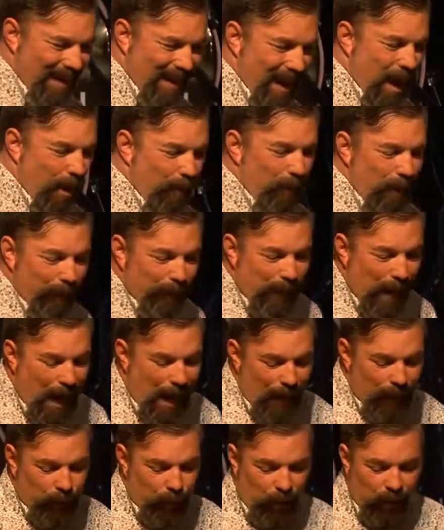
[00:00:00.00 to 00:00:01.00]
And we've
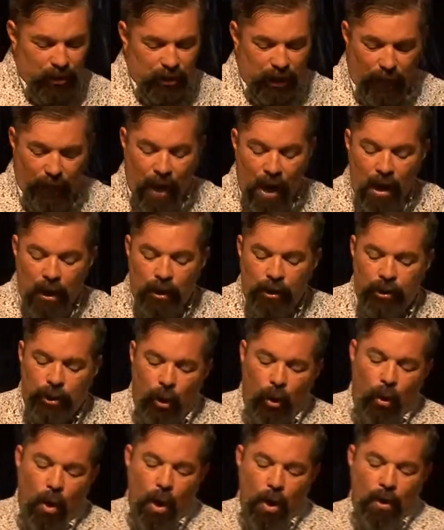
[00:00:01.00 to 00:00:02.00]
died to ourselves.
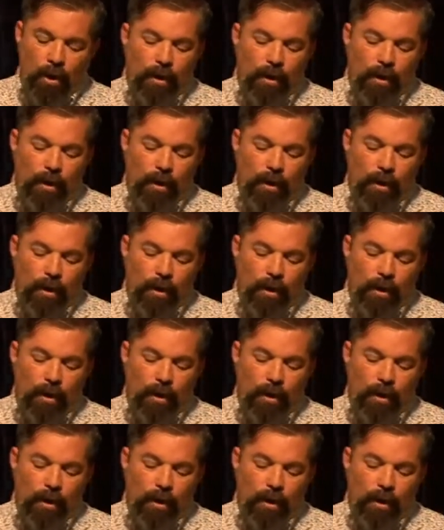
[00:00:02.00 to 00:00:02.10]
So